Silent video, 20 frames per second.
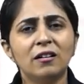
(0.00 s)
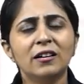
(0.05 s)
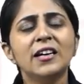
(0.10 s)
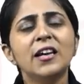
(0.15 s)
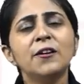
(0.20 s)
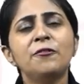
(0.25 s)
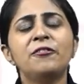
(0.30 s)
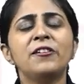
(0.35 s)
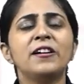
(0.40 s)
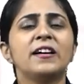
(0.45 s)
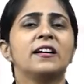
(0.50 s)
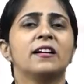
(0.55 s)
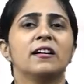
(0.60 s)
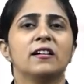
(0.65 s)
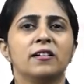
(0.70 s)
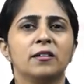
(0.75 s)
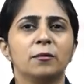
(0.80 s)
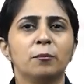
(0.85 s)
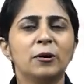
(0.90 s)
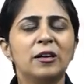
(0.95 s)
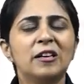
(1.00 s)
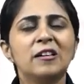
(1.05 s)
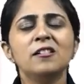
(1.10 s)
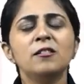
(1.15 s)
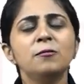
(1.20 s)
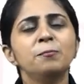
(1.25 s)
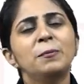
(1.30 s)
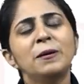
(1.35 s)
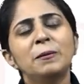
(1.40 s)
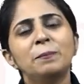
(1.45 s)
difficult
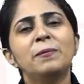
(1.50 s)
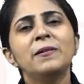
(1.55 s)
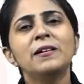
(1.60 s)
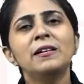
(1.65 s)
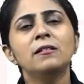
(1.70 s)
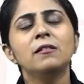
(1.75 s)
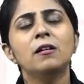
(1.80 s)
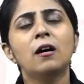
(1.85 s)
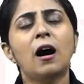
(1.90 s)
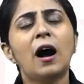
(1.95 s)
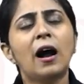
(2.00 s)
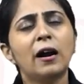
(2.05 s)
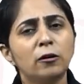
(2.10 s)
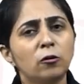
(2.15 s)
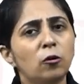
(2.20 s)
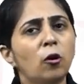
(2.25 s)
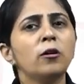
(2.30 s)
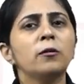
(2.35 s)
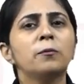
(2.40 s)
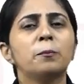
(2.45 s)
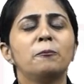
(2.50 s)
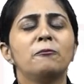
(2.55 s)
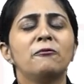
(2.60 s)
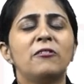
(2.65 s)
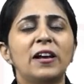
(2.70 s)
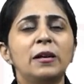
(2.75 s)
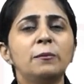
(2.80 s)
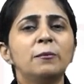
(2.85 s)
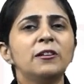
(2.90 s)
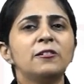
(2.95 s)
because people are not
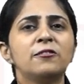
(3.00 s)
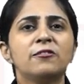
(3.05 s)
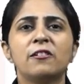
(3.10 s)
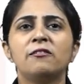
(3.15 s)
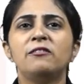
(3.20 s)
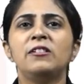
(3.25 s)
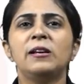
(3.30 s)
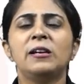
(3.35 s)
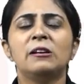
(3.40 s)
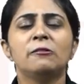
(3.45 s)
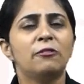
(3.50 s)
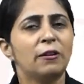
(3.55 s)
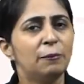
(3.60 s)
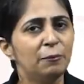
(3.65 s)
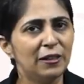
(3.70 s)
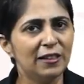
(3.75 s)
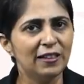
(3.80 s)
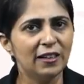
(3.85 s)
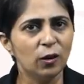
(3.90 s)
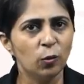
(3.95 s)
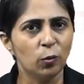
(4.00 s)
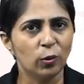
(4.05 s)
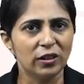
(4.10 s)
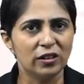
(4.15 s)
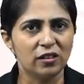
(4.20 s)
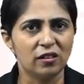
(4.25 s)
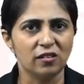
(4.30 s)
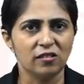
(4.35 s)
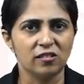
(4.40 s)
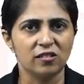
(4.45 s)
very much familiar
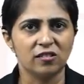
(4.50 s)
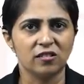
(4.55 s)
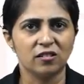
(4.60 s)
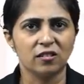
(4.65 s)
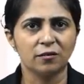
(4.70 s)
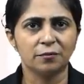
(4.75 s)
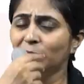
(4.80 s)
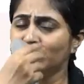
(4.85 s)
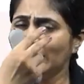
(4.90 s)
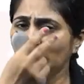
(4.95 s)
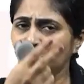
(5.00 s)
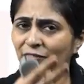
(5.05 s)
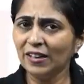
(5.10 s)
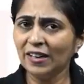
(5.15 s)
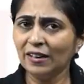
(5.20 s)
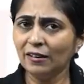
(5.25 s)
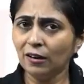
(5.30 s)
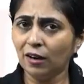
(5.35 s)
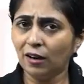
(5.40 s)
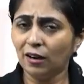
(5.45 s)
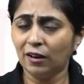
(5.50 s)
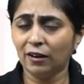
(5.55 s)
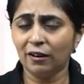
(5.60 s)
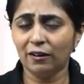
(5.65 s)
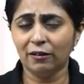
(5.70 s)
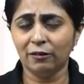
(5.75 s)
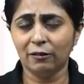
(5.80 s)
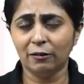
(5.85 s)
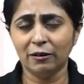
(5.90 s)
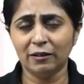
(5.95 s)
with this. When we
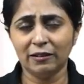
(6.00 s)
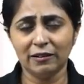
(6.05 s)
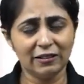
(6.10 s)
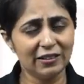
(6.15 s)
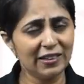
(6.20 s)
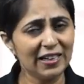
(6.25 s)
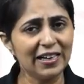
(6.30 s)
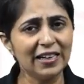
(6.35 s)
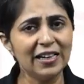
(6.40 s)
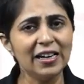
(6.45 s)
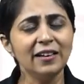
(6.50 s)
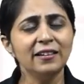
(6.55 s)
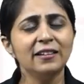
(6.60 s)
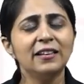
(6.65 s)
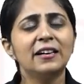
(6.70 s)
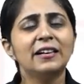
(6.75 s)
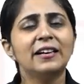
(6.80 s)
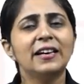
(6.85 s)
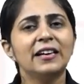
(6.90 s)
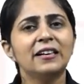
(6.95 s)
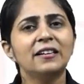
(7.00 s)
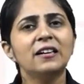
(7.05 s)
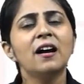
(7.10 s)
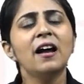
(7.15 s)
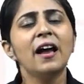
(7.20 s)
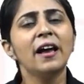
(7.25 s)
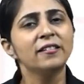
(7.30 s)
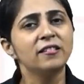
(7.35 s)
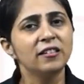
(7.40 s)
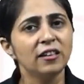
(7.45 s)
are taking the data
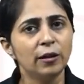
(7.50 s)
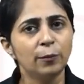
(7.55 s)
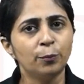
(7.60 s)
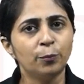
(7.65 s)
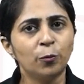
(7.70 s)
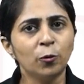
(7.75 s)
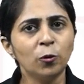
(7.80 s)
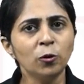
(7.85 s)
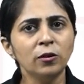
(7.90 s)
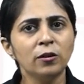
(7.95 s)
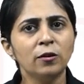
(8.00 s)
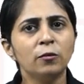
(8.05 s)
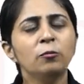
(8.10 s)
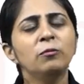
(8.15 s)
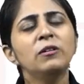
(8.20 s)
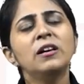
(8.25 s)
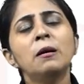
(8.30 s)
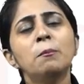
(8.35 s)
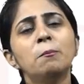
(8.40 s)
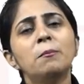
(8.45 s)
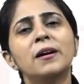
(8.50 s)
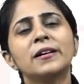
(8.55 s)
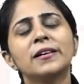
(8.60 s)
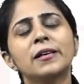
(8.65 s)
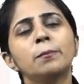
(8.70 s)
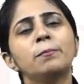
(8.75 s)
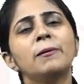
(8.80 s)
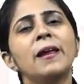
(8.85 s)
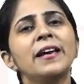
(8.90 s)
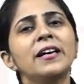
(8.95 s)
as input, we are
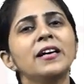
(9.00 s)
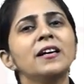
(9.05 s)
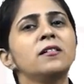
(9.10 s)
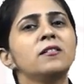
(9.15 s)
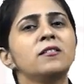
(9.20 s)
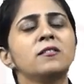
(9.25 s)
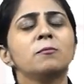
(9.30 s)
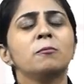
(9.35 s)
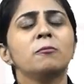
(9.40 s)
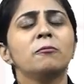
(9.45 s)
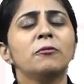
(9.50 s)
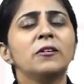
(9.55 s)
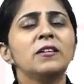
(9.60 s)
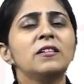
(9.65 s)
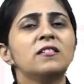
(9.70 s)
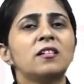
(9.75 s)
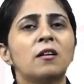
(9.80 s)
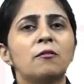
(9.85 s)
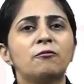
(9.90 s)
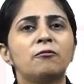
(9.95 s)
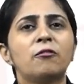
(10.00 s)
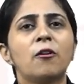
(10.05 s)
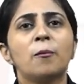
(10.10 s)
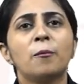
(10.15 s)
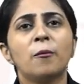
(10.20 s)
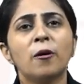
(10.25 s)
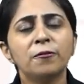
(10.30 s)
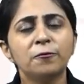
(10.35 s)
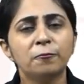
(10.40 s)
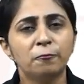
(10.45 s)
multiplying it with some
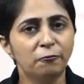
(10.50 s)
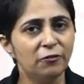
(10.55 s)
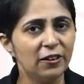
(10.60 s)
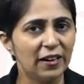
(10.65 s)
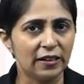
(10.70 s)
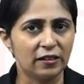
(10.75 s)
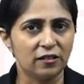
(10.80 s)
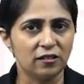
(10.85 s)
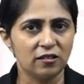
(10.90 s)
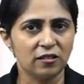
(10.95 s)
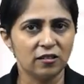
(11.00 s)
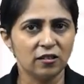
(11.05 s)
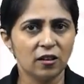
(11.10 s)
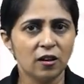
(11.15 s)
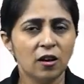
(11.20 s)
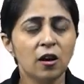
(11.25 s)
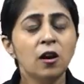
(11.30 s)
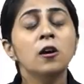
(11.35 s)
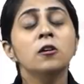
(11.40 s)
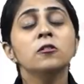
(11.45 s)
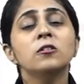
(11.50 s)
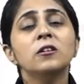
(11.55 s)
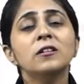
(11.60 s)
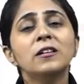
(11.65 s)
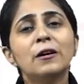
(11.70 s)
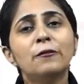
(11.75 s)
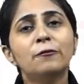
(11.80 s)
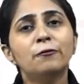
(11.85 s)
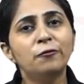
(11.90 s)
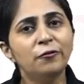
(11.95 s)
form of weights. So
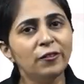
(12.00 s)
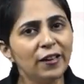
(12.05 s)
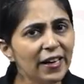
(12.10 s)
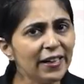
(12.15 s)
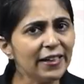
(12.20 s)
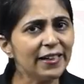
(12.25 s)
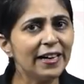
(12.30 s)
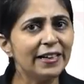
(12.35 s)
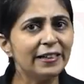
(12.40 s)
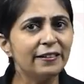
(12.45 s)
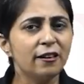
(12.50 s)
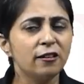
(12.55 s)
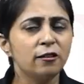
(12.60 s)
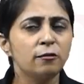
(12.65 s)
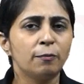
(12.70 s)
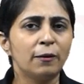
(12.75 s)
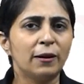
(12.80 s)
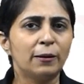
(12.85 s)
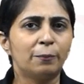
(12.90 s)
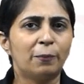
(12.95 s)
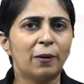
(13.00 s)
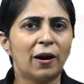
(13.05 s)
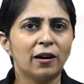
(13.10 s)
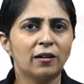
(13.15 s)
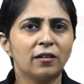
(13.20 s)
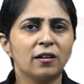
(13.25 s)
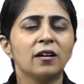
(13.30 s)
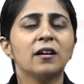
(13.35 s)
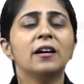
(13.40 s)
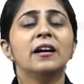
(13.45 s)
the weight adjustment
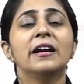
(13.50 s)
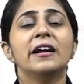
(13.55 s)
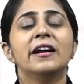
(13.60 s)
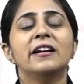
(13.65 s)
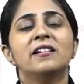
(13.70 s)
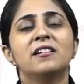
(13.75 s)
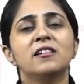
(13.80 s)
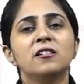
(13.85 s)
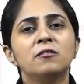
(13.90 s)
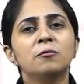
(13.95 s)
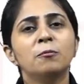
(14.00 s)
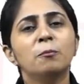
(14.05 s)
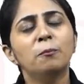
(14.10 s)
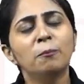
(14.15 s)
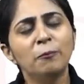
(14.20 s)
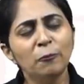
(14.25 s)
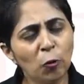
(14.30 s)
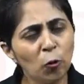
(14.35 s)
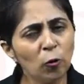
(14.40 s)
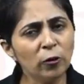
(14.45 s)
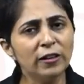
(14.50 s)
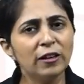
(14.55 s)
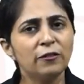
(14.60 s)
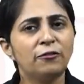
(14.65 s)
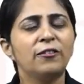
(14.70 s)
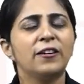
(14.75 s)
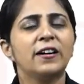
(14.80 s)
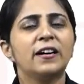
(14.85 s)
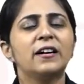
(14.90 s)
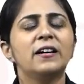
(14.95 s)
part, it is more
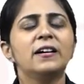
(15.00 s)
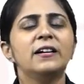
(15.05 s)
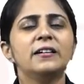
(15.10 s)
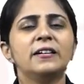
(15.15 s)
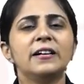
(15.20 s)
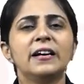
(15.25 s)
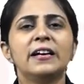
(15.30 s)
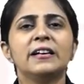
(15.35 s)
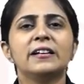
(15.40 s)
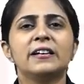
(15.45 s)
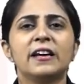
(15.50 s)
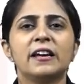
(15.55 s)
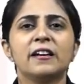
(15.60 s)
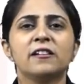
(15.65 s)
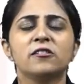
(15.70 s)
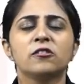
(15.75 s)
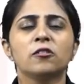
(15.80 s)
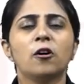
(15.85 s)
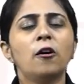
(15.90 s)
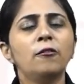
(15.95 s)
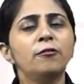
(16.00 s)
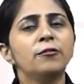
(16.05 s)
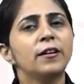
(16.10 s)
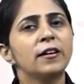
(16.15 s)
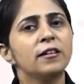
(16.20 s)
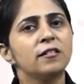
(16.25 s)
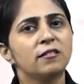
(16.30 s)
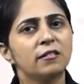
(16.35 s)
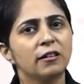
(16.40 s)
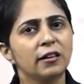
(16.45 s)
difficult in case of
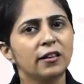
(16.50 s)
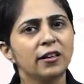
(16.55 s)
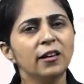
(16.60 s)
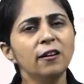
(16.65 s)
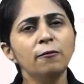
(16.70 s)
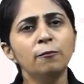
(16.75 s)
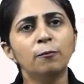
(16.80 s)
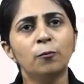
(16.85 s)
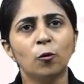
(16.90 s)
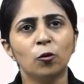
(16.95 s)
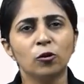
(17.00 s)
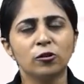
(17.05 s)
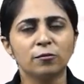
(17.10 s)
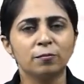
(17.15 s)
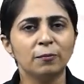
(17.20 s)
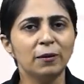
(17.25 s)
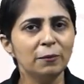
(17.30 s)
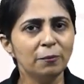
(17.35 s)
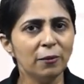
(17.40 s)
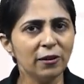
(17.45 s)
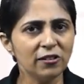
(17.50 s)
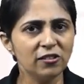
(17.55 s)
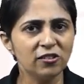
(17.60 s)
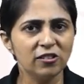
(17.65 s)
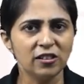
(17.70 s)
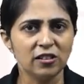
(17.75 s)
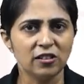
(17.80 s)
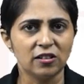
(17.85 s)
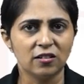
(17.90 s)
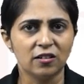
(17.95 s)
restrictive Boltzmann
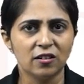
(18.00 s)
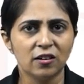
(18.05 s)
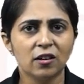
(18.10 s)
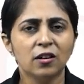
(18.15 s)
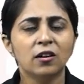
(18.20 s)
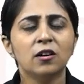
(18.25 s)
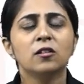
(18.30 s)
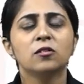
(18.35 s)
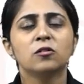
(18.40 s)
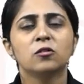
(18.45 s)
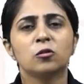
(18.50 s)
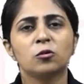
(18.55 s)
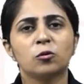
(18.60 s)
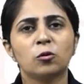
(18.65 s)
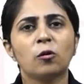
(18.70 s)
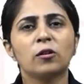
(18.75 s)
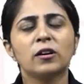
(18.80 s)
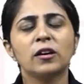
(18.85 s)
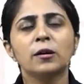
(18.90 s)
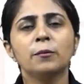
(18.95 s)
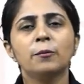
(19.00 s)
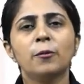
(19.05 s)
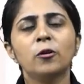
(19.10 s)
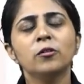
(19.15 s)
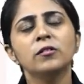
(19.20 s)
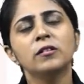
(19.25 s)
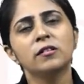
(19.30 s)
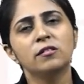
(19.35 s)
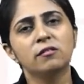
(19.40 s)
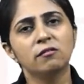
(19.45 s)
machine. So talking
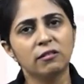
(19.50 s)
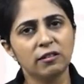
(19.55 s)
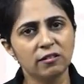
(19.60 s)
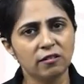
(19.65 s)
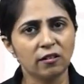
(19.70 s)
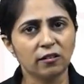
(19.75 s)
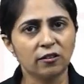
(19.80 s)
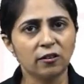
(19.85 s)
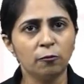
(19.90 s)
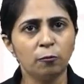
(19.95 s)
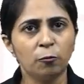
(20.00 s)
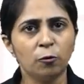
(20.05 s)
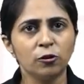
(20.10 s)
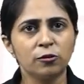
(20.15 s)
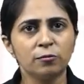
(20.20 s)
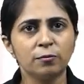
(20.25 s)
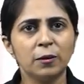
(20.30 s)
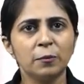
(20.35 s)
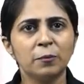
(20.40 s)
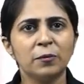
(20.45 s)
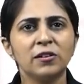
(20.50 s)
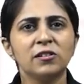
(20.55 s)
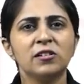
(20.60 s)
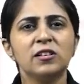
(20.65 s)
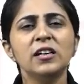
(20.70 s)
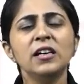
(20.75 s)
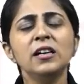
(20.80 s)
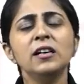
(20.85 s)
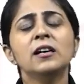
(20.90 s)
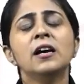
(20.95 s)
about this restrictive Boltzmann
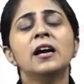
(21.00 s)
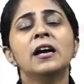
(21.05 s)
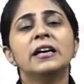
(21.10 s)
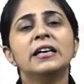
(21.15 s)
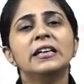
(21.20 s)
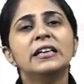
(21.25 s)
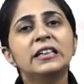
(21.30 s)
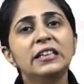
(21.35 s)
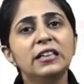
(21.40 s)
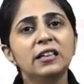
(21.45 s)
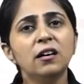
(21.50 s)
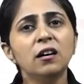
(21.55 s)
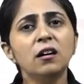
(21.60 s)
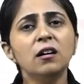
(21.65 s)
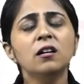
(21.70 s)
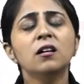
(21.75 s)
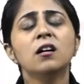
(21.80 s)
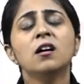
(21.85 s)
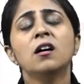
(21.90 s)
machine, here